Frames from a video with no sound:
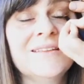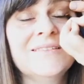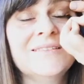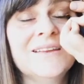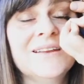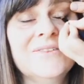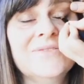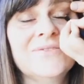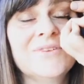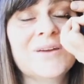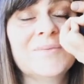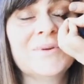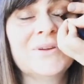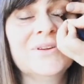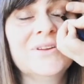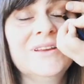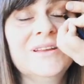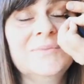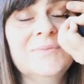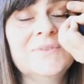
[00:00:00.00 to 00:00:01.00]
instead of grabbing
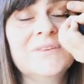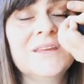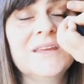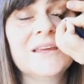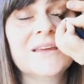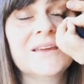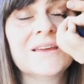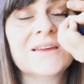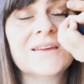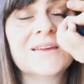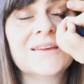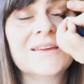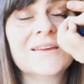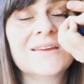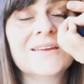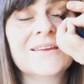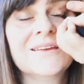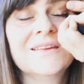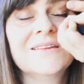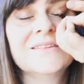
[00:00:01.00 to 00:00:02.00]
her lipstick,
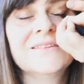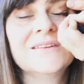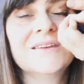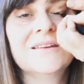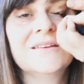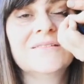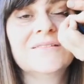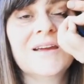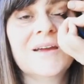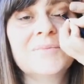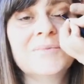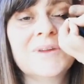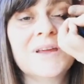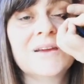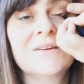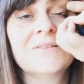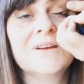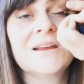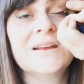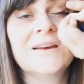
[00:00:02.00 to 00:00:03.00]
she had grabbed a
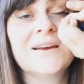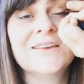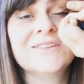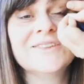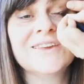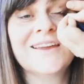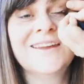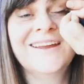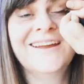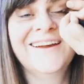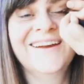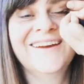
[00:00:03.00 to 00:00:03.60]
green eyeshadow.